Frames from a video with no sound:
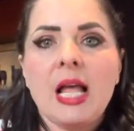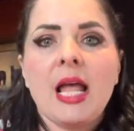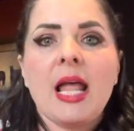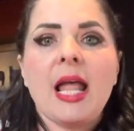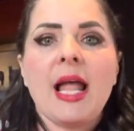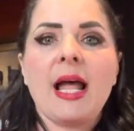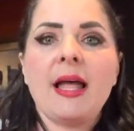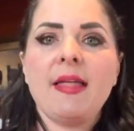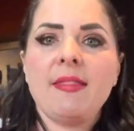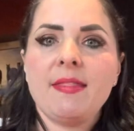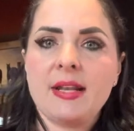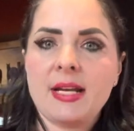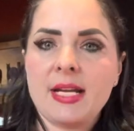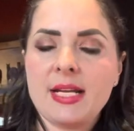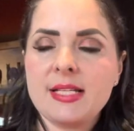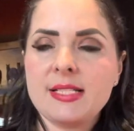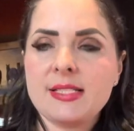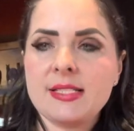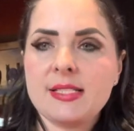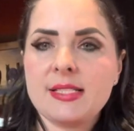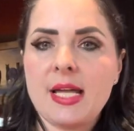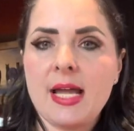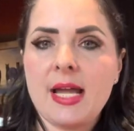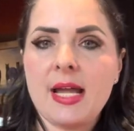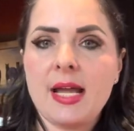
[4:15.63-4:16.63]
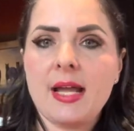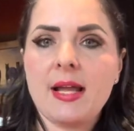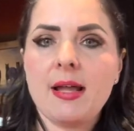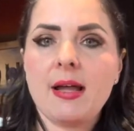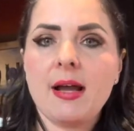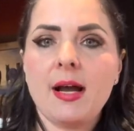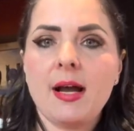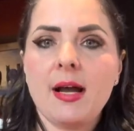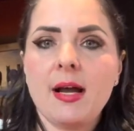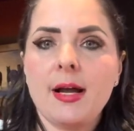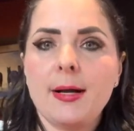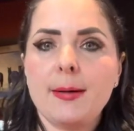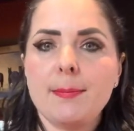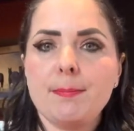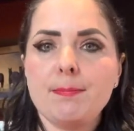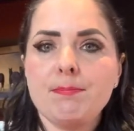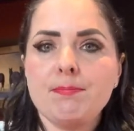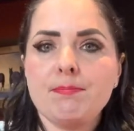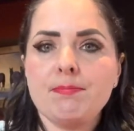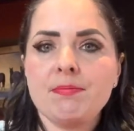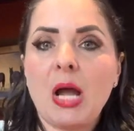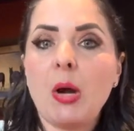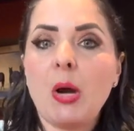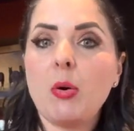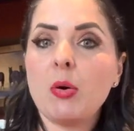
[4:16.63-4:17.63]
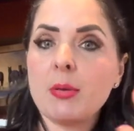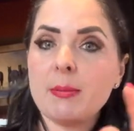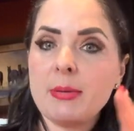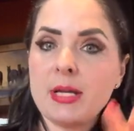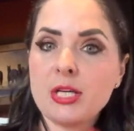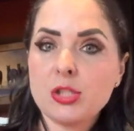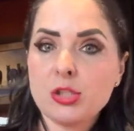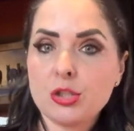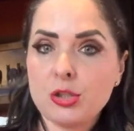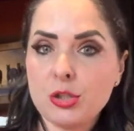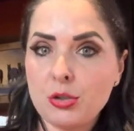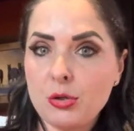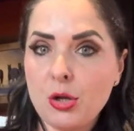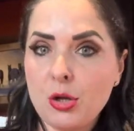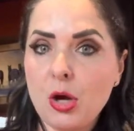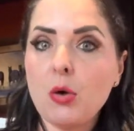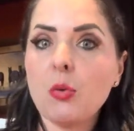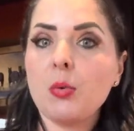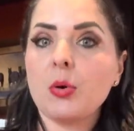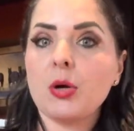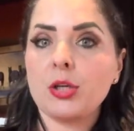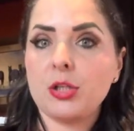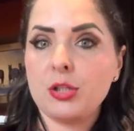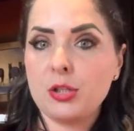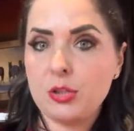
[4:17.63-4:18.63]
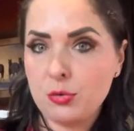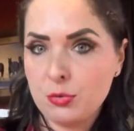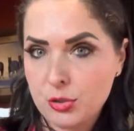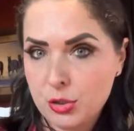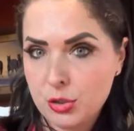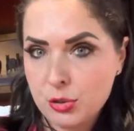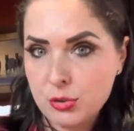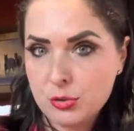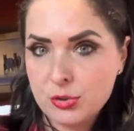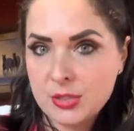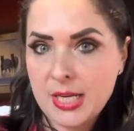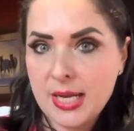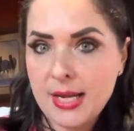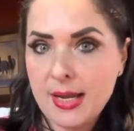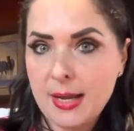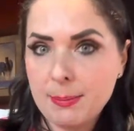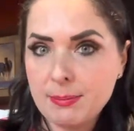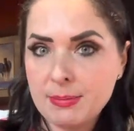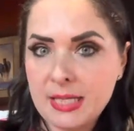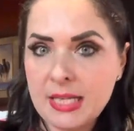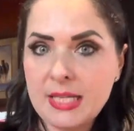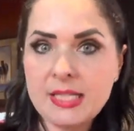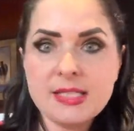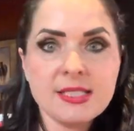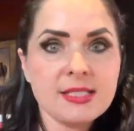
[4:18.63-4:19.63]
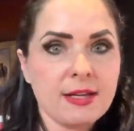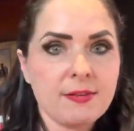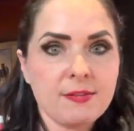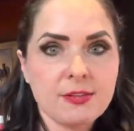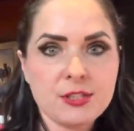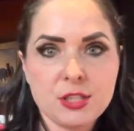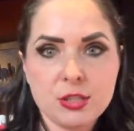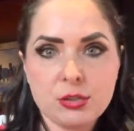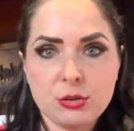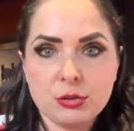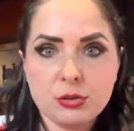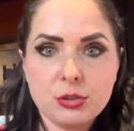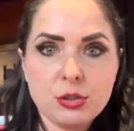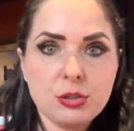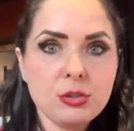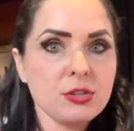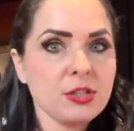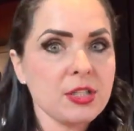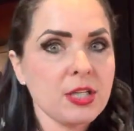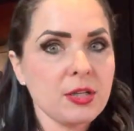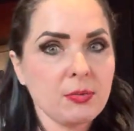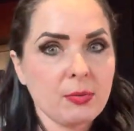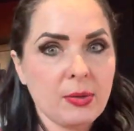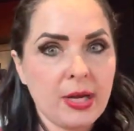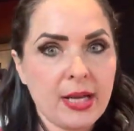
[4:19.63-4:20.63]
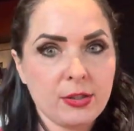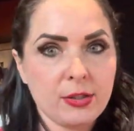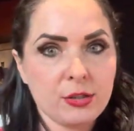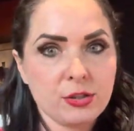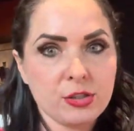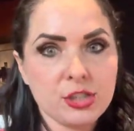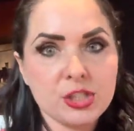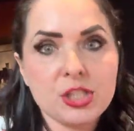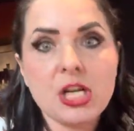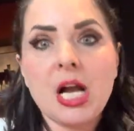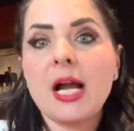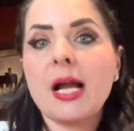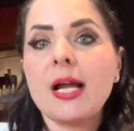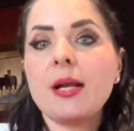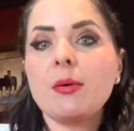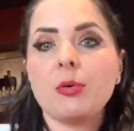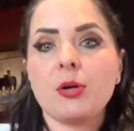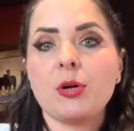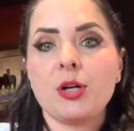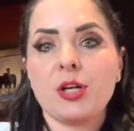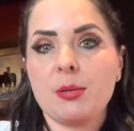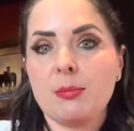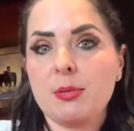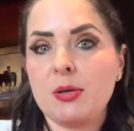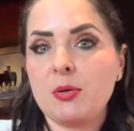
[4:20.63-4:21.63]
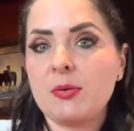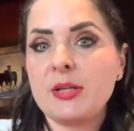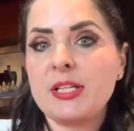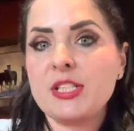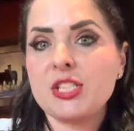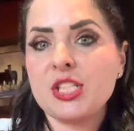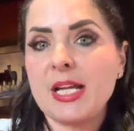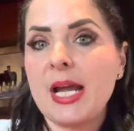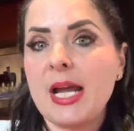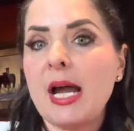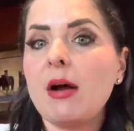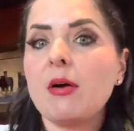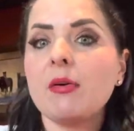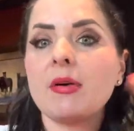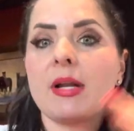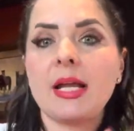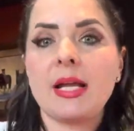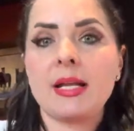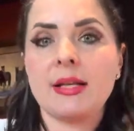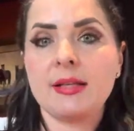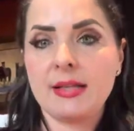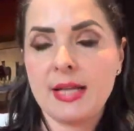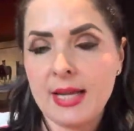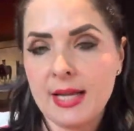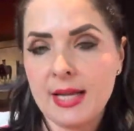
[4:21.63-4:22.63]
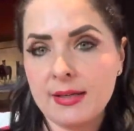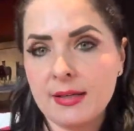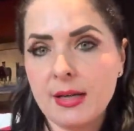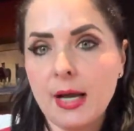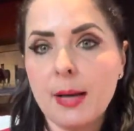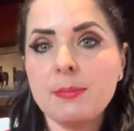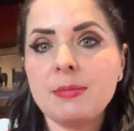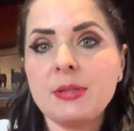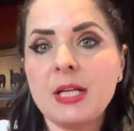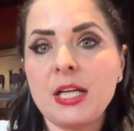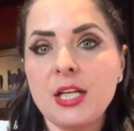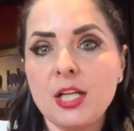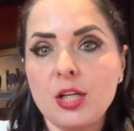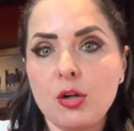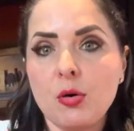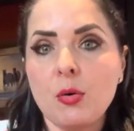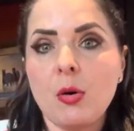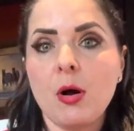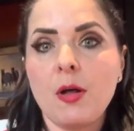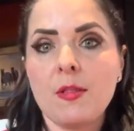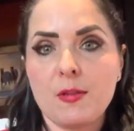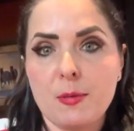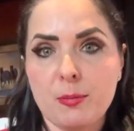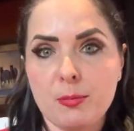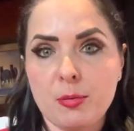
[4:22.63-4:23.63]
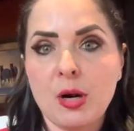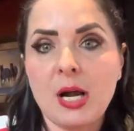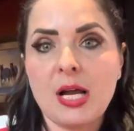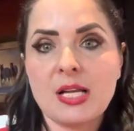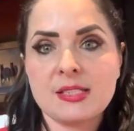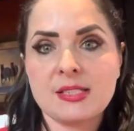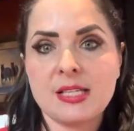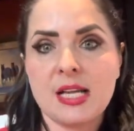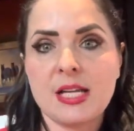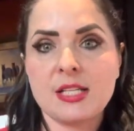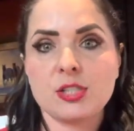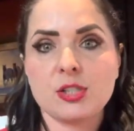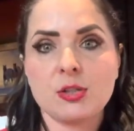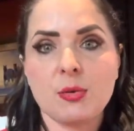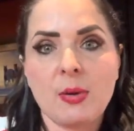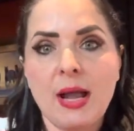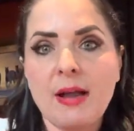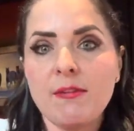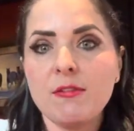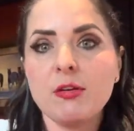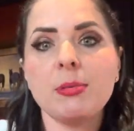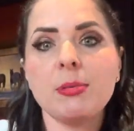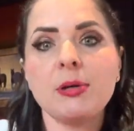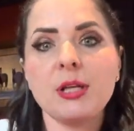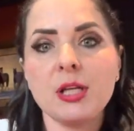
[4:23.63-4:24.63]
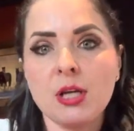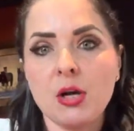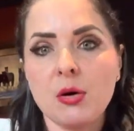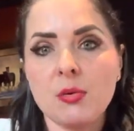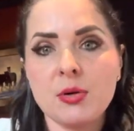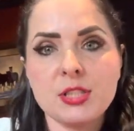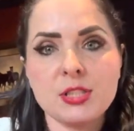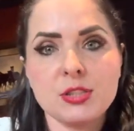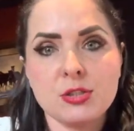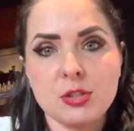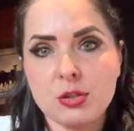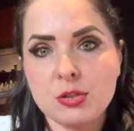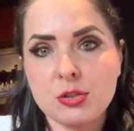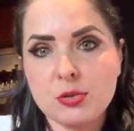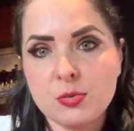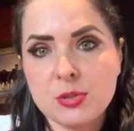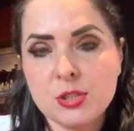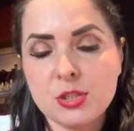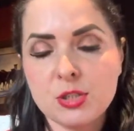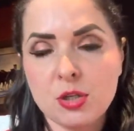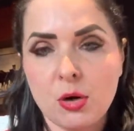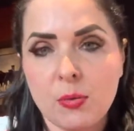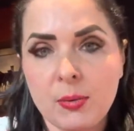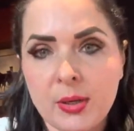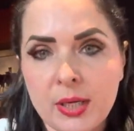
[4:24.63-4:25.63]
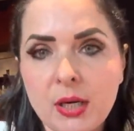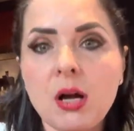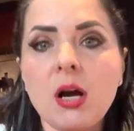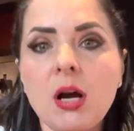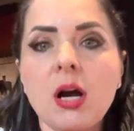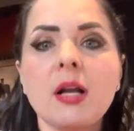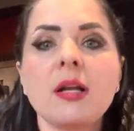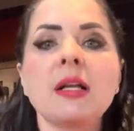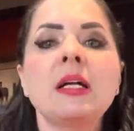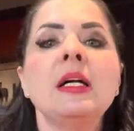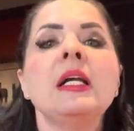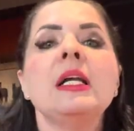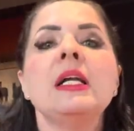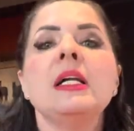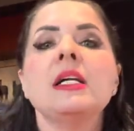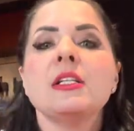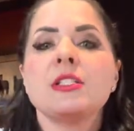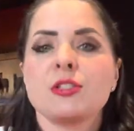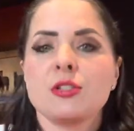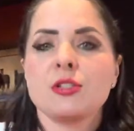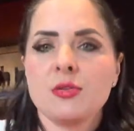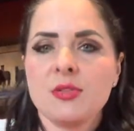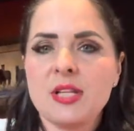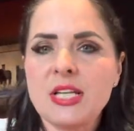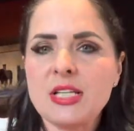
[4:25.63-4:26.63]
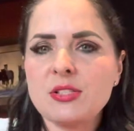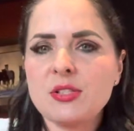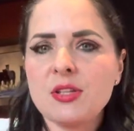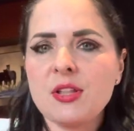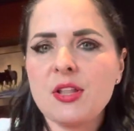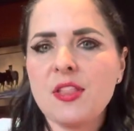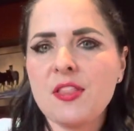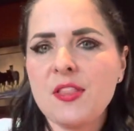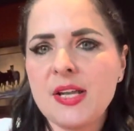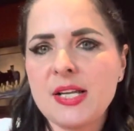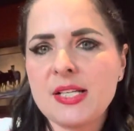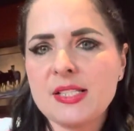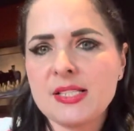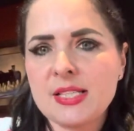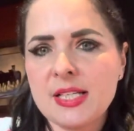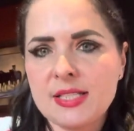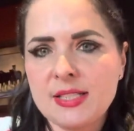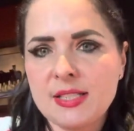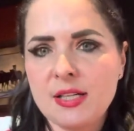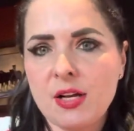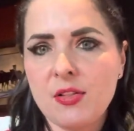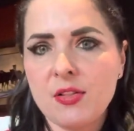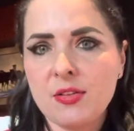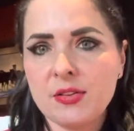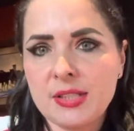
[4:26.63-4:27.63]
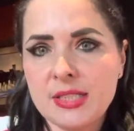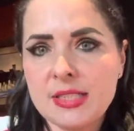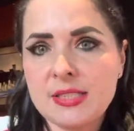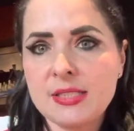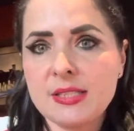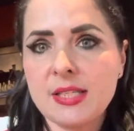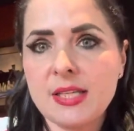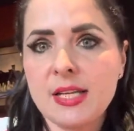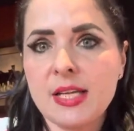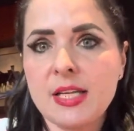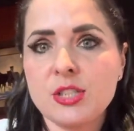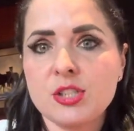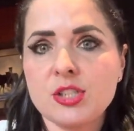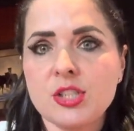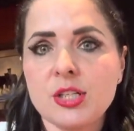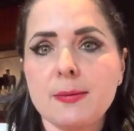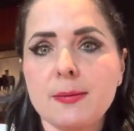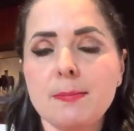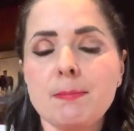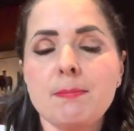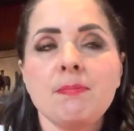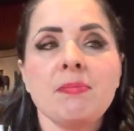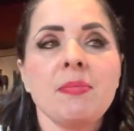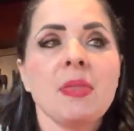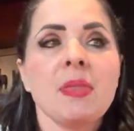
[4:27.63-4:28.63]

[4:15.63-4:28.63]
And then I say, I want to make sure you know we're going to do Tuesday updates. Every single Tuesday, rain or shine, we're going to be reaching out and updating you on the process. So everybody always knows what's going on. So these are the things I tell the listing agent.